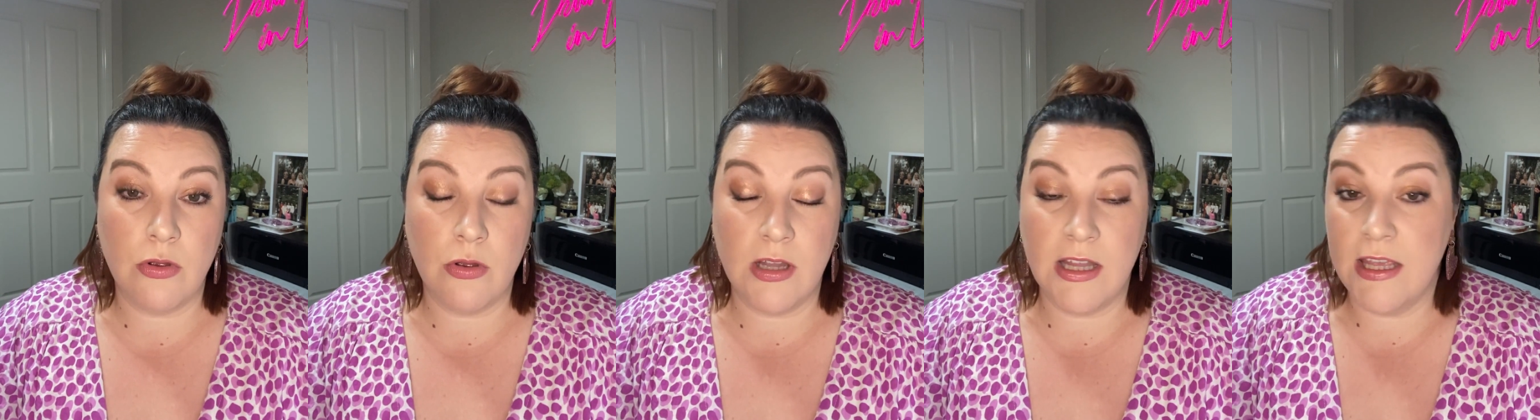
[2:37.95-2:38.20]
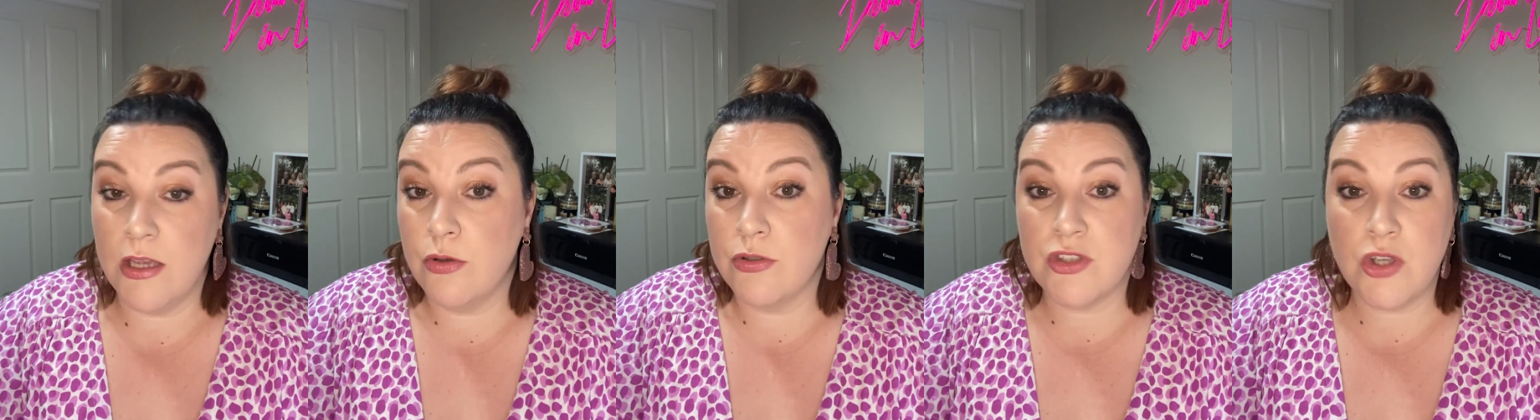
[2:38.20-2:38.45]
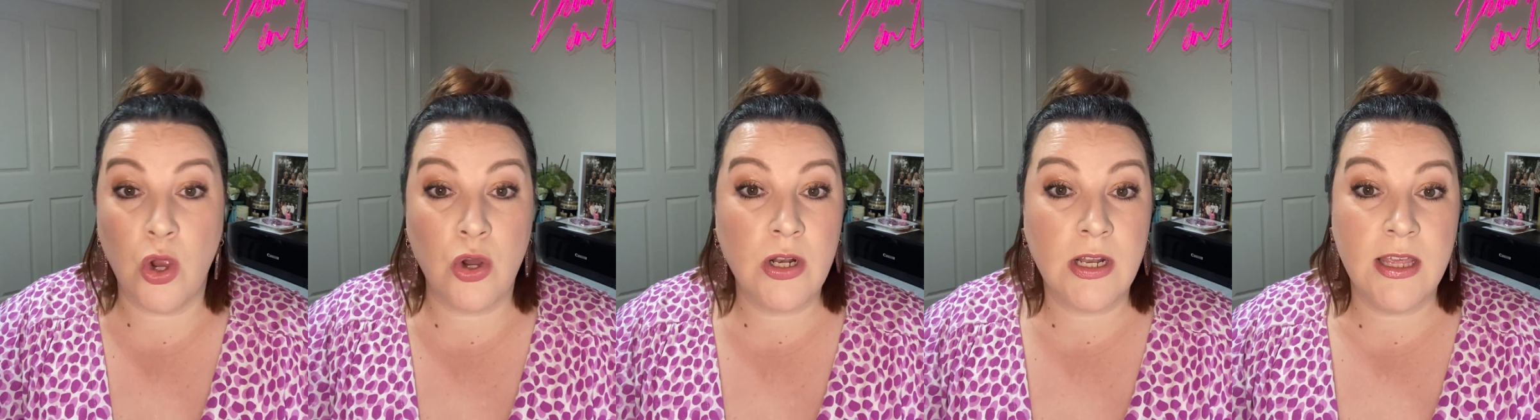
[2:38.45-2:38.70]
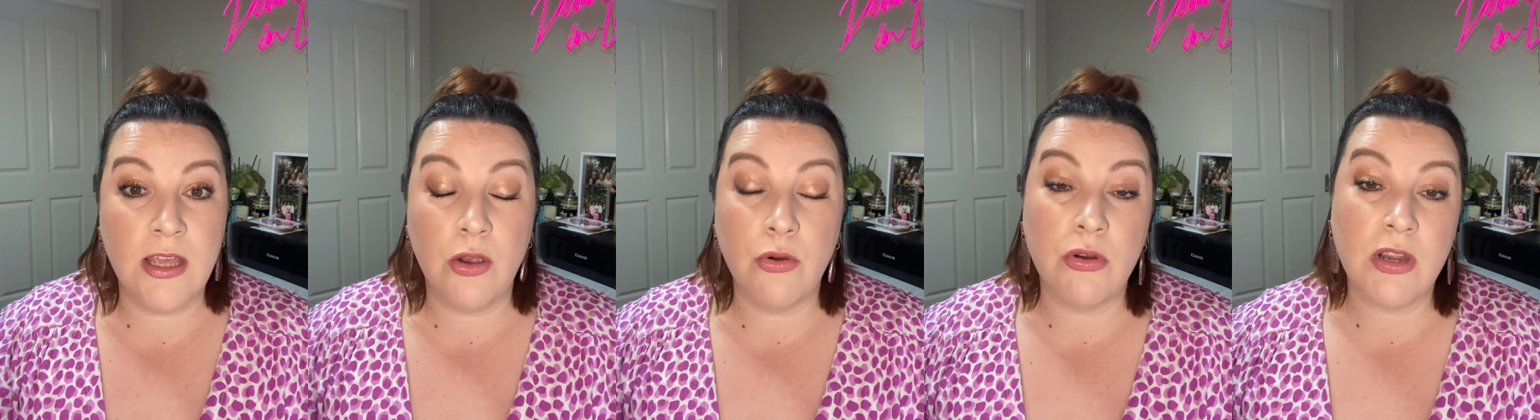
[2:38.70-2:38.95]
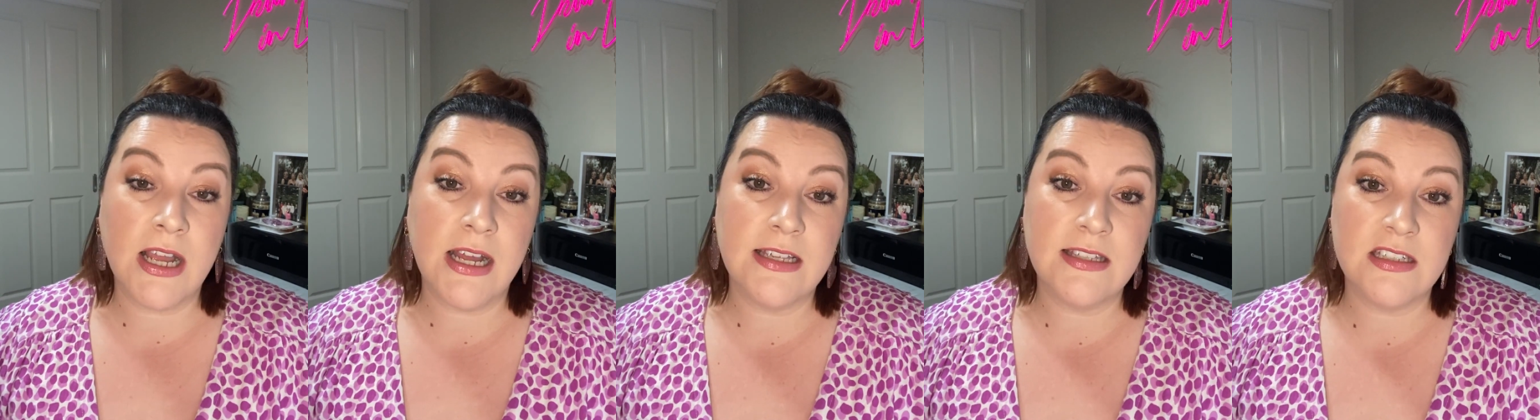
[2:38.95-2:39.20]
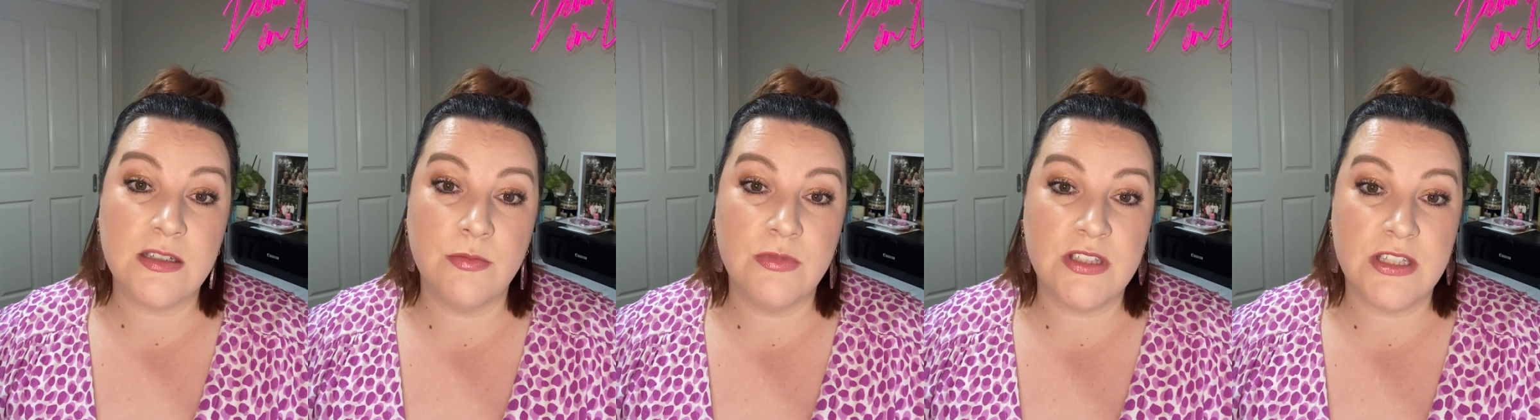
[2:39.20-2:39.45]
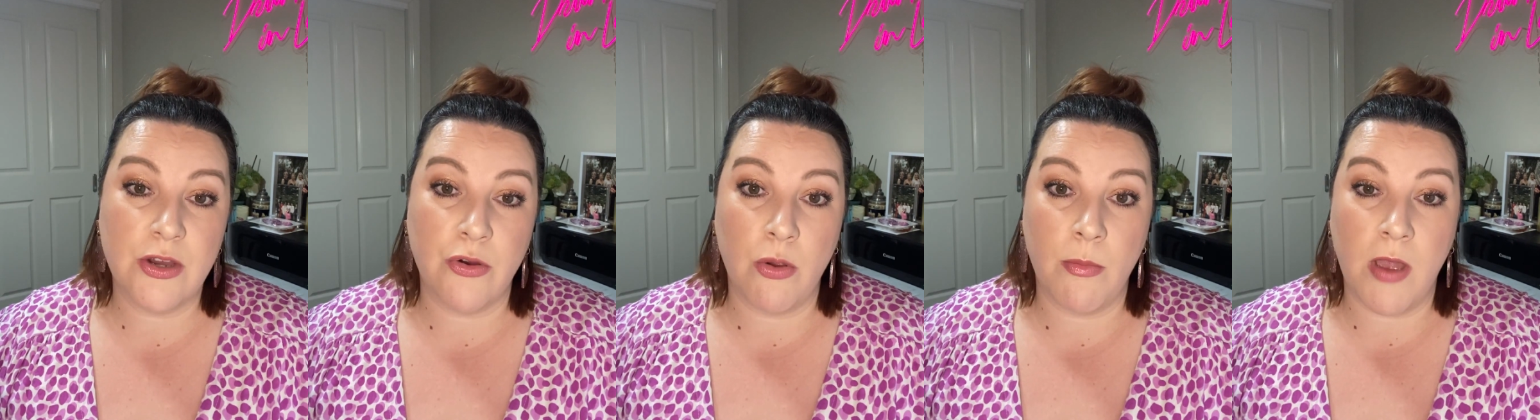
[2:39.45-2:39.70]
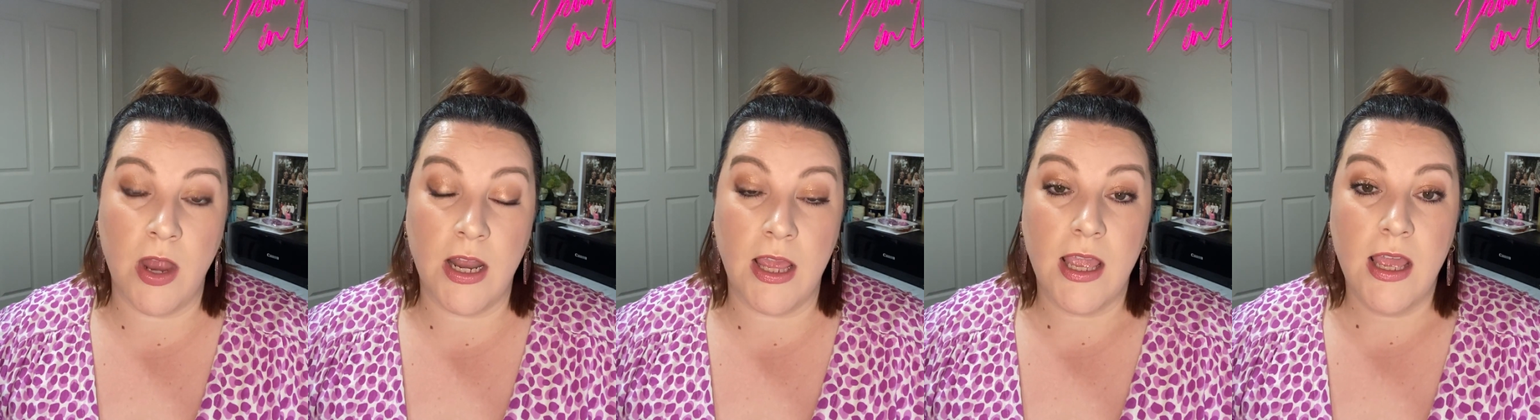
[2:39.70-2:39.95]
illegals only or a custom
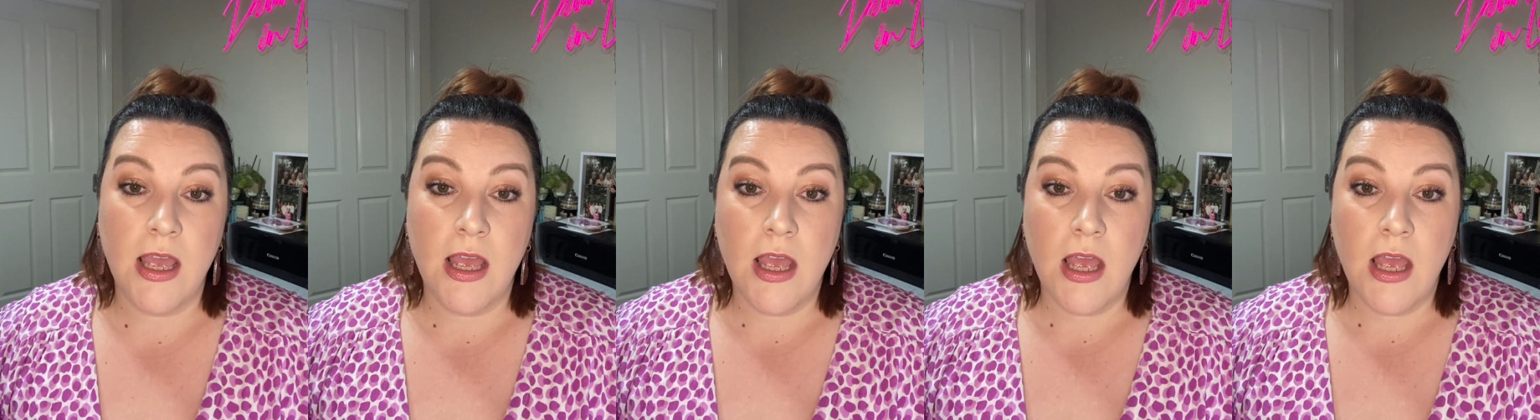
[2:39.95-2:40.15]
ceremony?